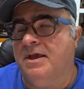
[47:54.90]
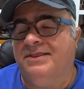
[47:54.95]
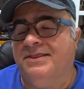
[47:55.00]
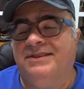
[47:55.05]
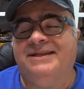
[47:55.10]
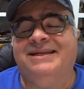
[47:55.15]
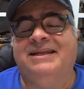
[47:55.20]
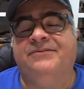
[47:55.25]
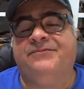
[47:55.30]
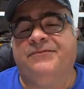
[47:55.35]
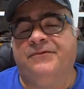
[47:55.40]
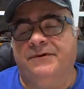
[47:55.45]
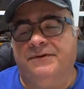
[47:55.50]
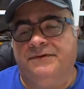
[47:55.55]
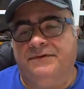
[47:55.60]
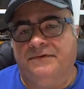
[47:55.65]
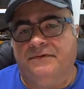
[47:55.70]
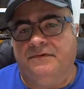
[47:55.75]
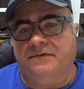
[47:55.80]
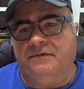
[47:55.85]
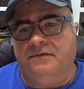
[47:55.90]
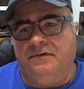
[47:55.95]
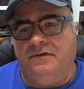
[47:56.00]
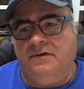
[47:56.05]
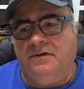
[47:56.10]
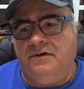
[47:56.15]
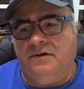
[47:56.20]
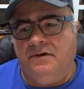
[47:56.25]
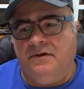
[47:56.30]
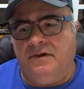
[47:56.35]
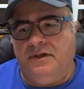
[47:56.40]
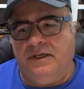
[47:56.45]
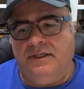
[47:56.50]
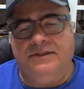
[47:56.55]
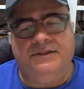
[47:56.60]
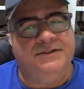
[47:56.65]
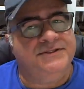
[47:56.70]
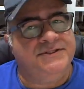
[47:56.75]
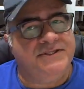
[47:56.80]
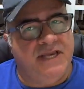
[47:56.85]
difference
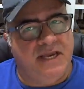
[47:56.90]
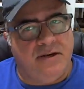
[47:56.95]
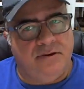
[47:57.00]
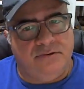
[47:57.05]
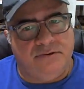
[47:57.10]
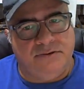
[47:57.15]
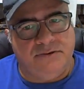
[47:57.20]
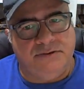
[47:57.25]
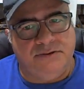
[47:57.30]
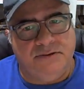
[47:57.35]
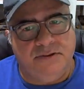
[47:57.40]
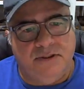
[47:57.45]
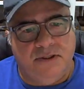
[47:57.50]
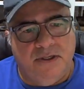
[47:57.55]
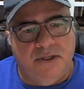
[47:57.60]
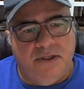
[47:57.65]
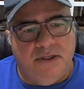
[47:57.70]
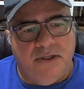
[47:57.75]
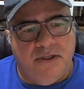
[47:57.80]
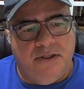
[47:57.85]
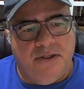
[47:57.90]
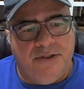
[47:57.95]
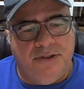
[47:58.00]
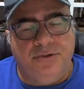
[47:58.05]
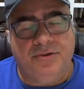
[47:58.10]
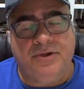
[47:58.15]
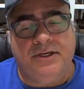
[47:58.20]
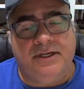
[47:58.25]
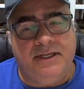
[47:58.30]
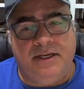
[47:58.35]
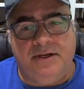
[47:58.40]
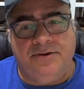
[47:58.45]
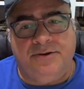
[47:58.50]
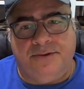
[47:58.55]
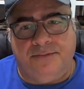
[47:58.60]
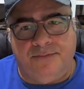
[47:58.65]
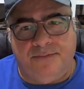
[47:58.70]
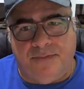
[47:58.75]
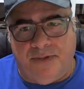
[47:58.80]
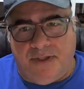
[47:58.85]
in the sounds. You can hear
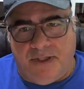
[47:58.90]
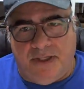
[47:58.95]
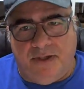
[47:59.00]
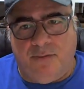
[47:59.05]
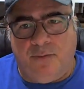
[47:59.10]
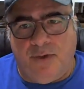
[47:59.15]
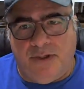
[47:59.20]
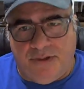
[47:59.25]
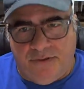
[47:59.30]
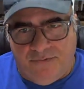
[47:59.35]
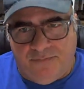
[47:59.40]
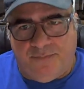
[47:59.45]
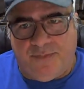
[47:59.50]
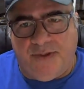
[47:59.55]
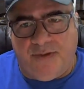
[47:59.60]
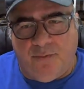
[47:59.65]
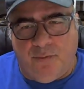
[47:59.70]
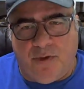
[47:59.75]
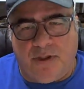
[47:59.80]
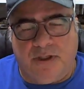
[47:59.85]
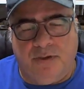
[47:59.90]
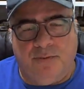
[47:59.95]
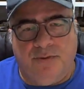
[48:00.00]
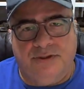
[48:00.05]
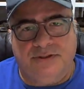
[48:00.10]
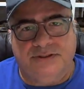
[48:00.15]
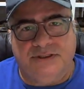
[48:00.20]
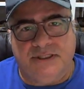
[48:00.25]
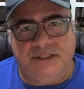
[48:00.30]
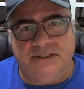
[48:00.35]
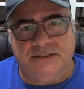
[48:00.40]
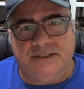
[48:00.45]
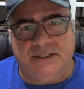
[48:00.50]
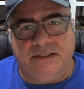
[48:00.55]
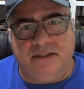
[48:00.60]
them when you've been working with a CNC